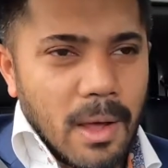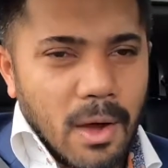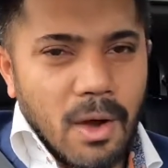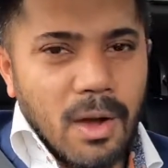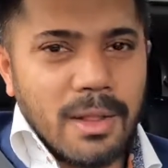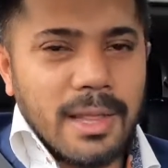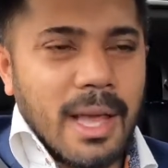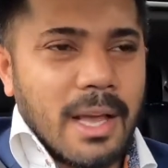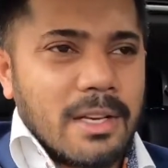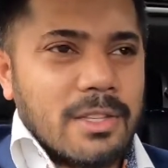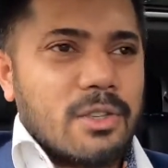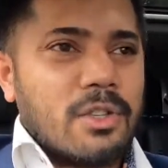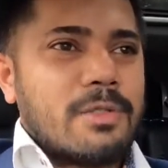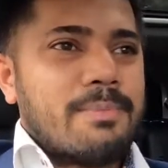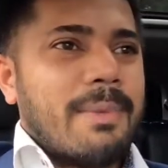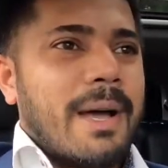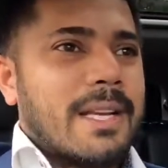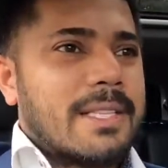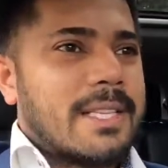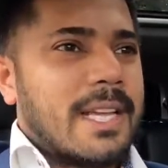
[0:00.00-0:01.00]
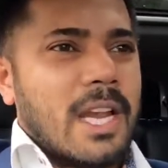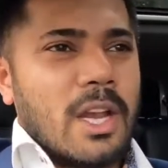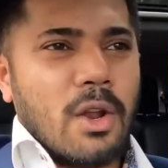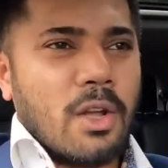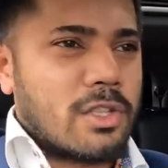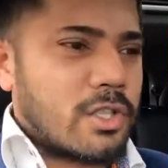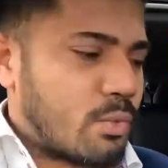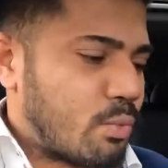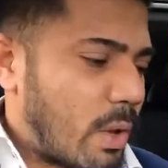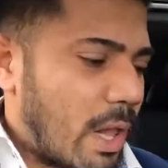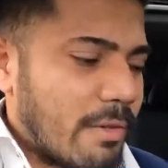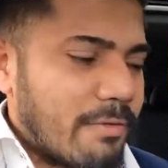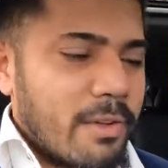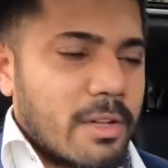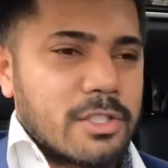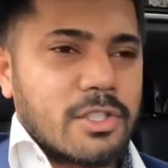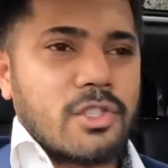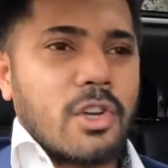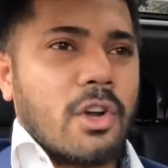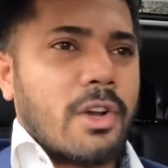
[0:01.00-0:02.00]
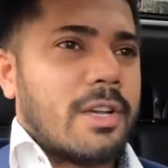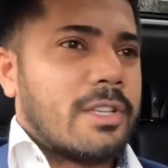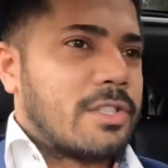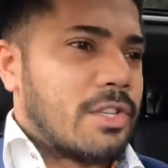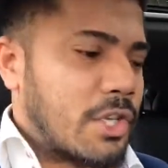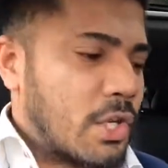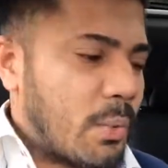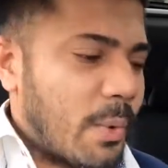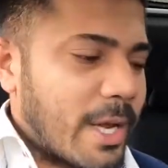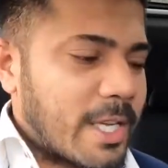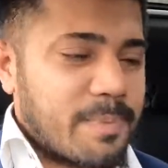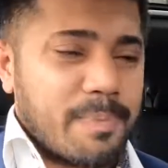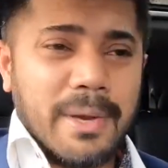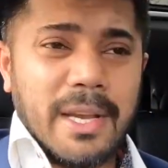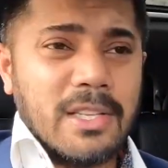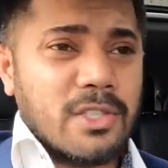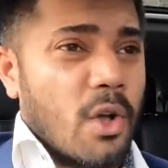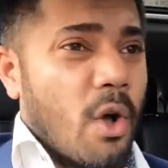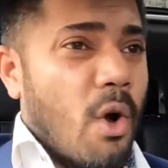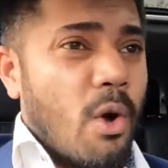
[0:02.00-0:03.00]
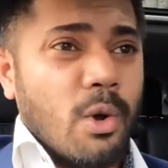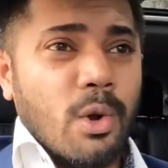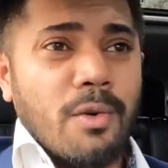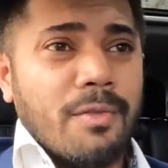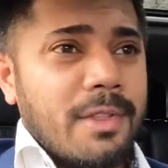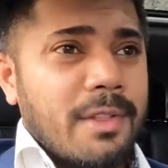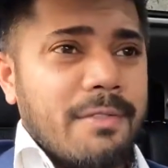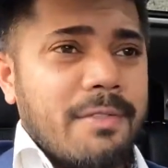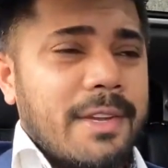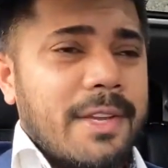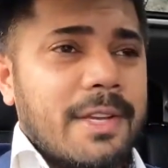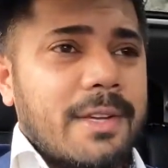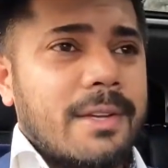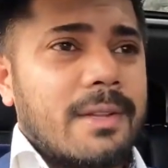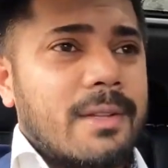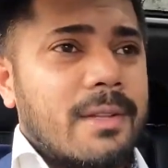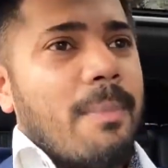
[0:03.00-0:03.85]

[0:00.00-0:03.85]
All that does matter. Lots of 12-volt sockets, USBs all over the vehicle.